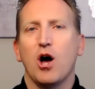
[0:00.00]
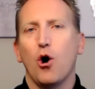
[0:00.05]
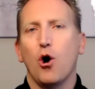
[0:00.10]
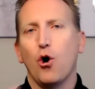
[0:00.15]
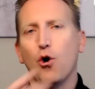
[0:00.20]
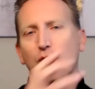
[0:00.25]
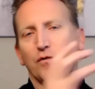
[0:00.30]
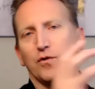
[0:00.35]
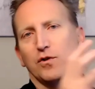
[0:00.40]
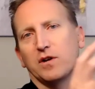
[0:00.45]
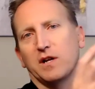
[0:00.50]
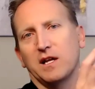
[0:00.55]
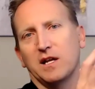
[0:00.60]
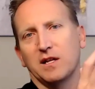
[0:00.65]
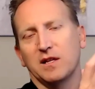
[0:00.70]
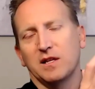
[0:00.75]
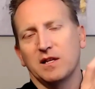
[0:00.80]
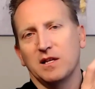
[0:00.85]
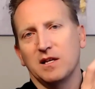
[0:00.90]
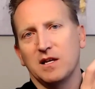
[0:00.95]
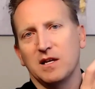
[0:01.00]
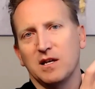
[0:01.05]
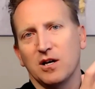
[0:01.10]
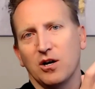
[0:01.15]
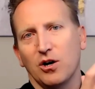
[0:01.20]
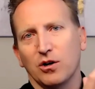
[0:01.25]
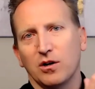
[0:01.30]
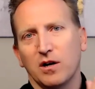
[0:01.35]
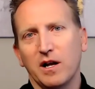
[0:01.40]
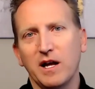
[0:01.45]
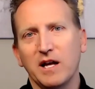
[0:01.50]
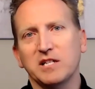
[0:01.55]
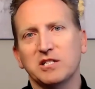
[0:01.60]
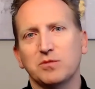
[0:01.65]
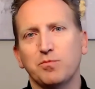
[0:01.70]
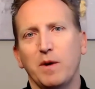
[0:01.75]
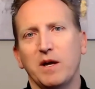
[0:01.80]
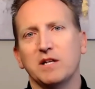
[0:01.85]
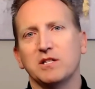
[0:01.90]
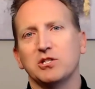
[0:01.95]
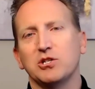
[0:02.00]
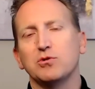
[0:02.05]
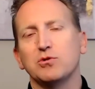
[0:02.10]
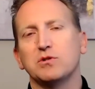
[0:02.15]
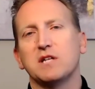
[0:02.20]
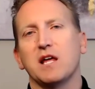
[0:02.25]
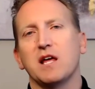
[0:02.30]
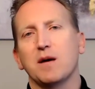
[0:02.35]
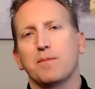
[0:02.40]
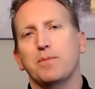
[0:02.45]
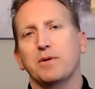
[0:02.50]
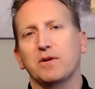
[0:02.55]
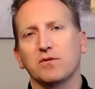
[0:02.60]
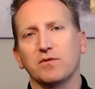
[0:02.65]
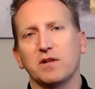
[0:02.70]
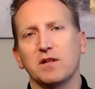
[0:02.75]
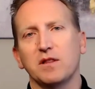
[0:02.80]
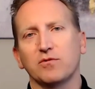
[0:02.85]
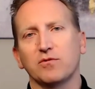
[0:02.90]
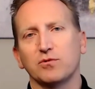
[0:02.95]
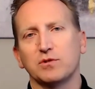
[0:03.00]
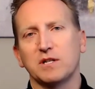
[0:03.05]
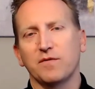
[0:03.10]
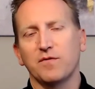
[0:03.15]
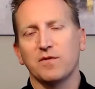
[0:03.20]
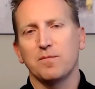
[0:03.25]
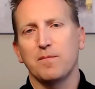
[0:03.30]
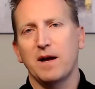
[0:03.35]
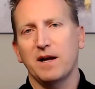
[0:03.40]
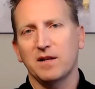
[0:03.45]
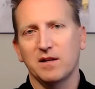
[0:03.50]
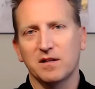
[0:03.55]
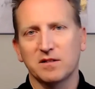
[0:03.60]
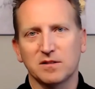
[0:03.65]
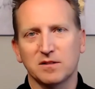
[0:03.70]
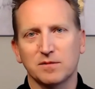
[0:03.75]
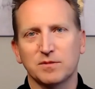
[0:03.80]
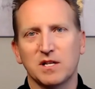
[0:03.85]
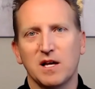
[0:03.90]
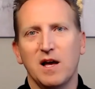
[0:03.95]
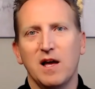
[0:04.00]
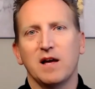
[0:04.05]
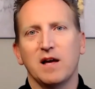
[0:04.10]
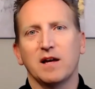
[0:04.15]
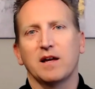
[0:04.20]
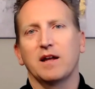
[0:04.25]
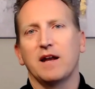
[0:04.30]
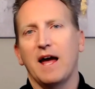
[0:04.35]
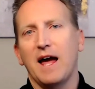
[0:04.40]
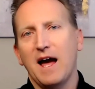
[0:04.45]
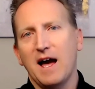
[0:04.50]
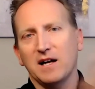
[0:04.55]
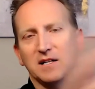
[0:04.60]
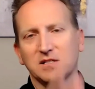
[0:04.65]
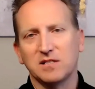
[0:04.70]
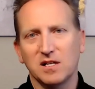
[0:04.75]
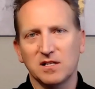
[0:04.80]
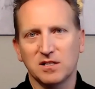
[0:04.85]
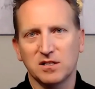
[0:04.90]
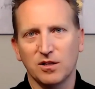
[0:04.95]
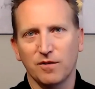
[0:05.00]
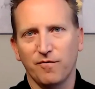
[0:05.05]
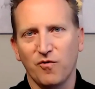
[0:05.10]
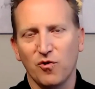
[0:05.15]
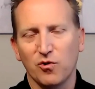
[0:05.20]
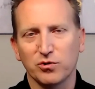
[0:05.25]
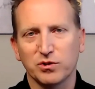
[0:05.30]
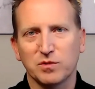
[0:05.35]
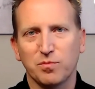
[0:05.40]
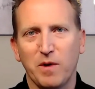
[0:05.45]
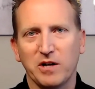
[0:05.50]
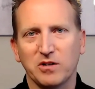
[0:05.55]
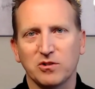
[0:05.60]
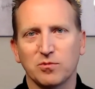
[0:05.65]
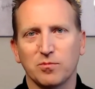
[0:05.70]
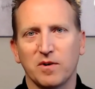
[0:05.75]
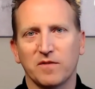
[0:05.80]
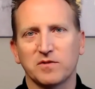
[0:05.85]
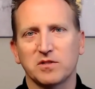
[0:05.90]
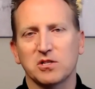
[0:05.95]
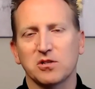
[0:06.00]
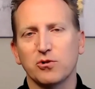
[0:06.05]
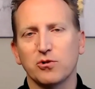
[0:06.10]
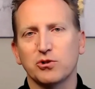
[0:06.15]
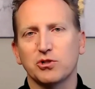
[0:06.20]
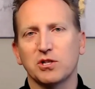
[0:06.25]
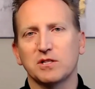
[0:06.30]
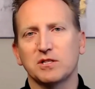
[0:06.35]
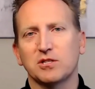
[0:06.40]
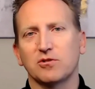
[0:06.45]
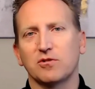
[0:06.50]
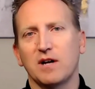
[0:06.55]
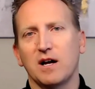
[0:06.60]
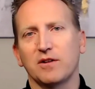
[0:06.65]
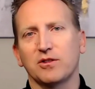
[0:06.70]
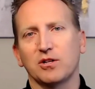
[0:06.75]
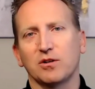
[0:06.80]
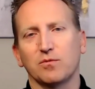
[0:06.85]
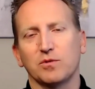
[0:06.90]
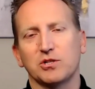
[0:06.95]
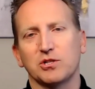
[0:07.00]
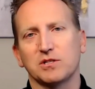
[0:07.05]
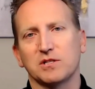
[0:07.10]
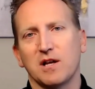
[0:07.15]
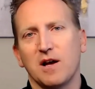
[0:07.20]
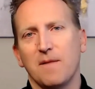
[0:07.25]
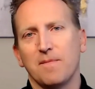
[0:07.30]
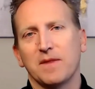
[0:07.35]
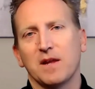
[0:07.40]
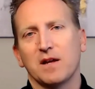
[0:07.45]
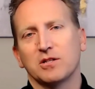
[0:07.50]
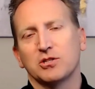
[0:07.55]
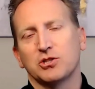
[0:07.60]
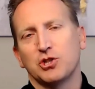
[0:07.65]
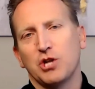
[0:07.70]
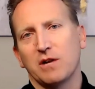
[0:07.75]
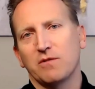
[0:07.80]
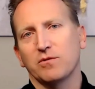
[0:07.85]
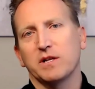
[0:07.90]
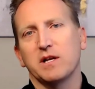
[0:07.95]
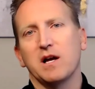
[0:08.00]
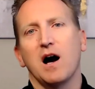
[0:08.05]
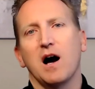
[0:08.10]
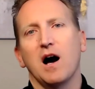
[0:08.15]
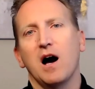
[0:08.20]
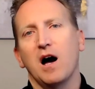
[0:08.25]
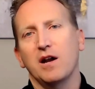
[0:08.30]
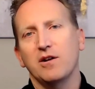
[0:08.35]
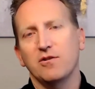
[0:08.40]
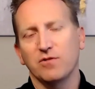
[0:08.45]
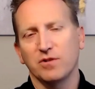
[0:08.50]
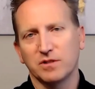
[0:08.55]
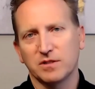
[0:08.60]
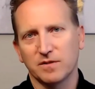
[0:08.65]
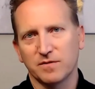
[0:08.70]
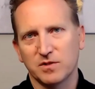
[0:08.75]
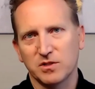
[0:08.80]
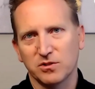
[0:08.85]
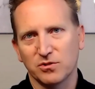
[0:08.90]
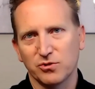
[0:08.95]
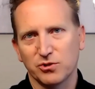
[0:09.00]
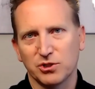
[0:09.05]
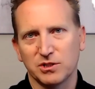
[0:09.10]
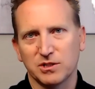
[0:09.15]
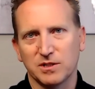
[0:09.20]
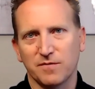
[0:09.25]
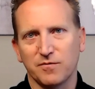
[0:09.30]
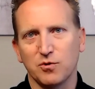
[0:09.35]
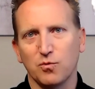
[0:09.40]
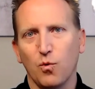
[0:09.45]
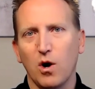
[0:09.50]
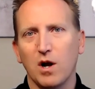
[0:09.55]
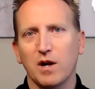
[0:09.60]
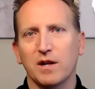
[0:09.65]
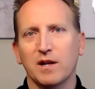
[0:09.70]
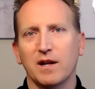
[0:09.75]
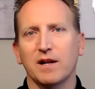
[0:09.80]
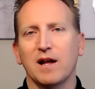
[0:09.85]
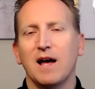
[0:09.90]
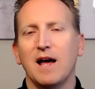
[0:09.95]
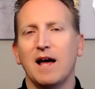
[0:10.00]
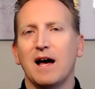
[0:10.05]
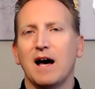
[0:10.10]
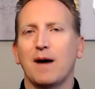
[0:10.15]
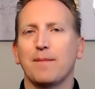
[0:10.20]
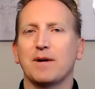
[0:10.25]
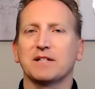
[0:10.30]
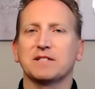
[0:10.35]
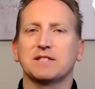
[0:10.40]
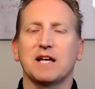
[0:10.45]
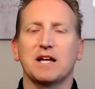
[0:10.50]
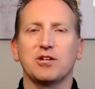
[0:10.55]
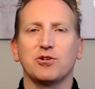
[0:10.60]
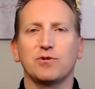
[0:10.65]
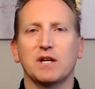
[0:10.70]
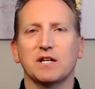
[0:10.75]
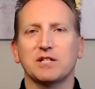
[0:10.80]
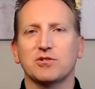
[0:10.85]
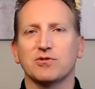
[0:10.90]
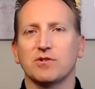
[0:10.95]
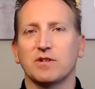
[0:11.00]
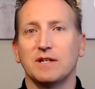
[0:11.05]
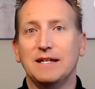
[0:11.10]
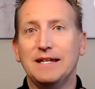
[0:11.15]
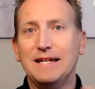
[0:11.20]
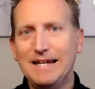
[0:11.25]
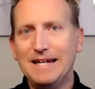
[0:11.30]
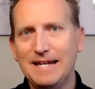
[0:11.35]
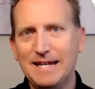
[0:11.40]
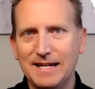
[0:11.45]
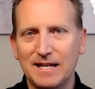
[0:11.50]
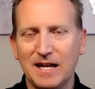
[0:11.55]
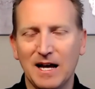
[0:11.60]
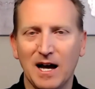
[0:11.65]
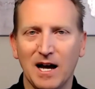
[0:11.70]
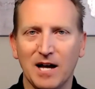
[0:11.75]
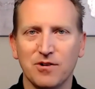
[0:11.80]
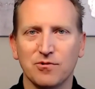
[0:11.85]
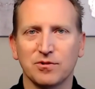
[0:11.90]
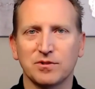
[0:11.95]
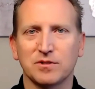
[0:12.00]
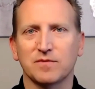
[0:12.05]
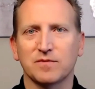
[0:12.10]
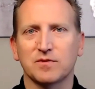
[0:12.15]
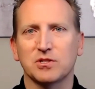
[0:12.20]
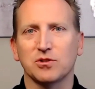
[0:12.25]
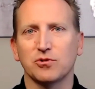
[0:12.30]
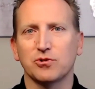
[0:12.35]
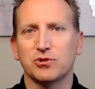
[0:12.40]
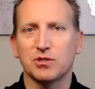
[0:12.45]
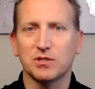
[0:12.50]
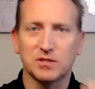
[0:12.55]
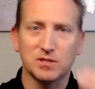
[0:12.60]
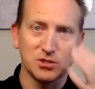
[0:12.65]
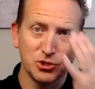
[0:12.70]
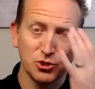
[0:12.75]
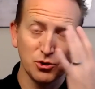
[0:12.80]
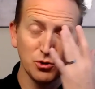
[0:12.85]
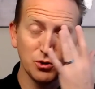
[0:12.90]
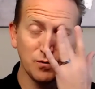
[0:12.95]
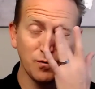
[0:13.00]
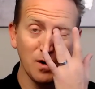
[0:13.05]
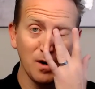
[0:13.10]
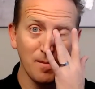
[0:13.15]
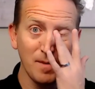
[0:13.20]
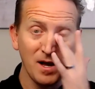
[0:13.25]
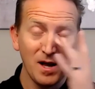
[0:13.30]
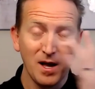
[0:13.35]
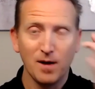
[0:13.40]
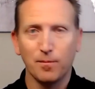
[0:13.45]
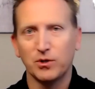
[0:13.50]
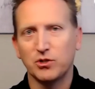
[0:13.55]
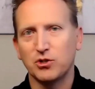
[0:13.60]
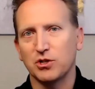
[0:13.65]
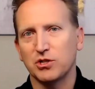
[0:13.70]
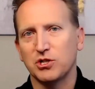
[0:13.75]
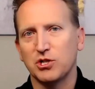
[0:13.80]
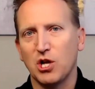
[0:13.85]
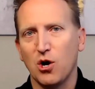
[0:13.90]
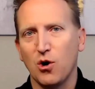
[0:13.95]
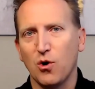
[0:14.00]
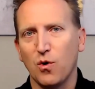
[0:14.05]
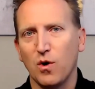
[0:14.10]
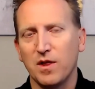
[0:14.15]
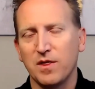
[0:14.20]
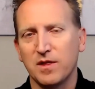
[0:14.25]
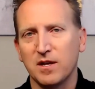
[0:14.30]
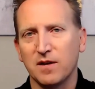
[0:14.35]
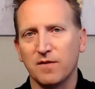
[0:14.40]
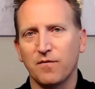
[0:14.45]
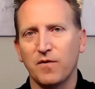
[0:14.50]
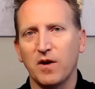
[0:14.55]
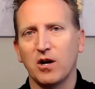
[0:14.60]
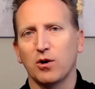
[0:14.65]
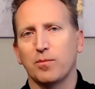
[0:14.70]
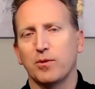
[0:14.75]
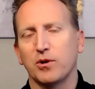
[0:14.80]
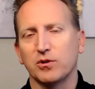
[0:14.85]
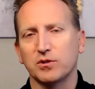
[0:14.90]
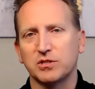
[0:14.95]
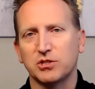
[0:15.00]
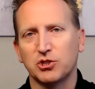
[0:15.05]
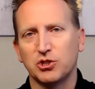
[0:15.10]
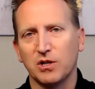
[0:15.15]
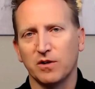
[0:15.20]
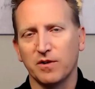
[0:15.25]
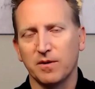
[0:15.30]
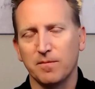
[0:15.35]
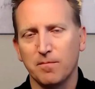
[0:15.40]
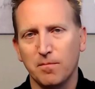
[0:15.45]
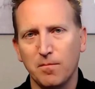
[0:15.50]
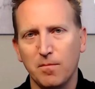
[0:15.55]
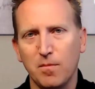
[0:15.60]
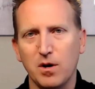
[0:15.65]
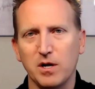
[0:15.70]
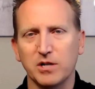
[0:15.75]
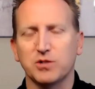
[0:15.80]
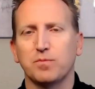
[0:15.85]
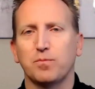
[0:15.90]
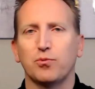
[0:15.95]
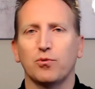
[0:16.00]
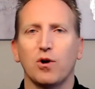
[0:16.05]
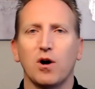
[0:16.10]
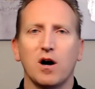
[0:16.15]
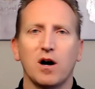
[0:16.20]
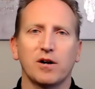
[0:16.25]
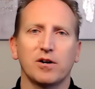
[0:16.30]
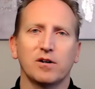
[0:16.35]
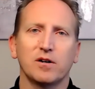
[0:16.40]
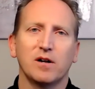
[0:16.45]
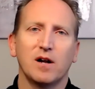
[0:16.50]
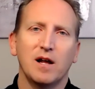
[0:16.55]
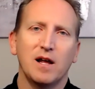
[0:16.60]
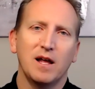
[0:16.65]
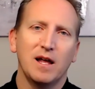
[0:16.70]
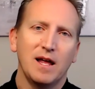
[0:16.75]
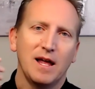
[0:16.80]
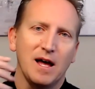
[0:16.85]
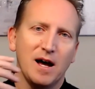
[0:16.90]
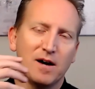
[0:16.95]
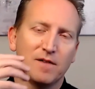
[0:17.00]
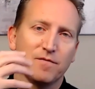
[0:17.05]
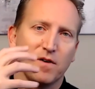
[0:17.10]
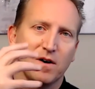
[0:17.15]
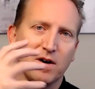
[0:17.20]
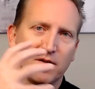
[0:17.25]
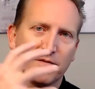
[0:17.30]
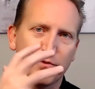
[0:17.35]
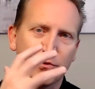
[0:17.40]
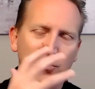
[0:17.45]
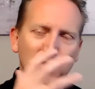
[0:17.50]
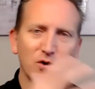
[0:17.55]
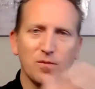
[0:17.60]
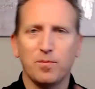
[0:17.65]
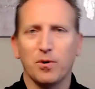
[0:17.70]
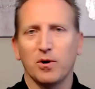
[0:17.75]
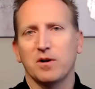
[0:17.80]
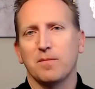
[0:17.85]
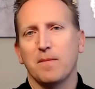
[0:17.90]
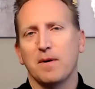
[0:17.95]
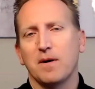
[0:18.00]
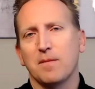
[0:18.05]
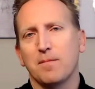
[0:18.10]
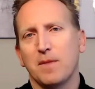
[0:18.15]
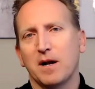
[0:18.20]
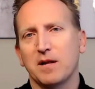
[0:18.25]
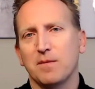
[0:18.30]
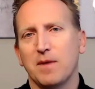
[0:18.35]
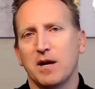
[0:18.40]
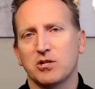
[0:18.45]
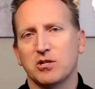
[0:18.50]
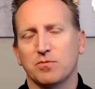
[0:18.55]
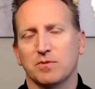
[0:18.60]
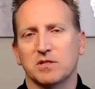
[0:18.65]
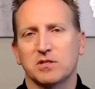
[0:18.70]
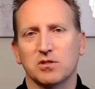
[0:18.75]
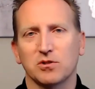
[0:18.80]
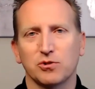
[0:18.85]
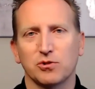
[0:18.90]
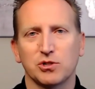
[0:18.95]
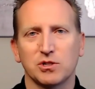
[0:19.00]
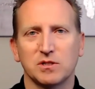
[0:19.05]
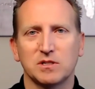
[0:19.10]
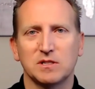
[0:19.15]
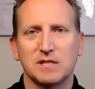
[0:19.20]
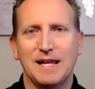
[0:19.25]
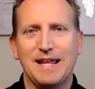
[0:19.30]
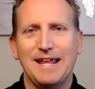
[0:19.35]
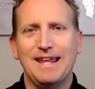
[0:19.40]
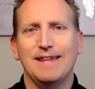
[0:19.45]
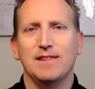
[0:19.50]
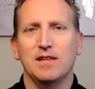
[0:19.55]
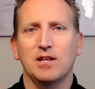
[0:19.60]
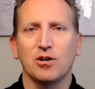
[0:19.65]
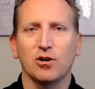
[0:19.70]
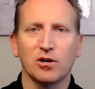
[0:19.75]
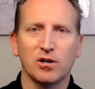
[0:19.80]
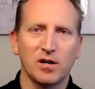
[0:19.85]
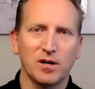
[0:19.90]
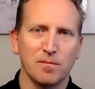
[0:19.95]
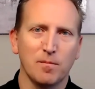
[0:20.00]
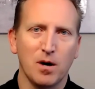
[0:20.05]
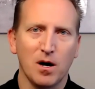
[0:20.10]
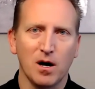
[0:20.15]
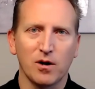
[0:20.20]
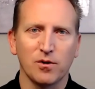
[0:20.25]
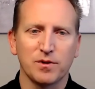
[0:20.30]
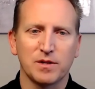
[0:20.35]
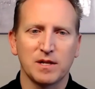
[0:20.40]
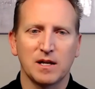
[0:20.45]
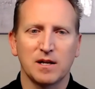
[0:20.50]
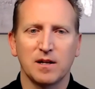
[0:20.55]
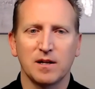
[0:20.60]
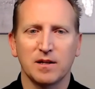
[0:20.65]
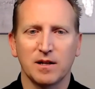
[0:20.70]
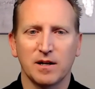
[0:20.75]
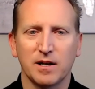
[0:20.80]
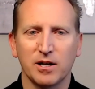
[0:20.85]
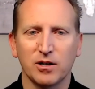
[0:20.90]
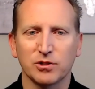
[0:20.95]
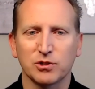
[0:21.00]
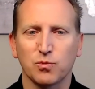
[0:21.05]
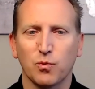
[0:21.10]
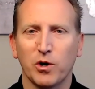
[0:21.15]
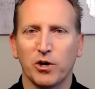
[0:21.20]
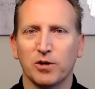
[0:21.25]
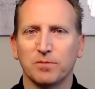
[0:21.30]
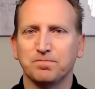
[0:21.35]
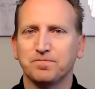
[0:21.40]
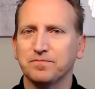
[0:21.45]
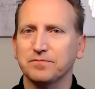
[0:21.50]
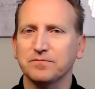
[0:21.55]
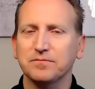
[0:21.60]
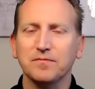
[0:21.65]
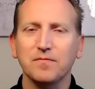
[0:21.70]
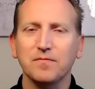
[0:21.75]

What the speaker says: Over in the RIA space, you typically, through different mechanisms, can access the full spectrum of solutions that are out there, which is generally hundreds of solutions if you wanted it. I'm not saying you necessarily need hundreds of solutions to choose from, but just know the availability is generally much broader of third-party money management solutions in the RIA model than elsewhere.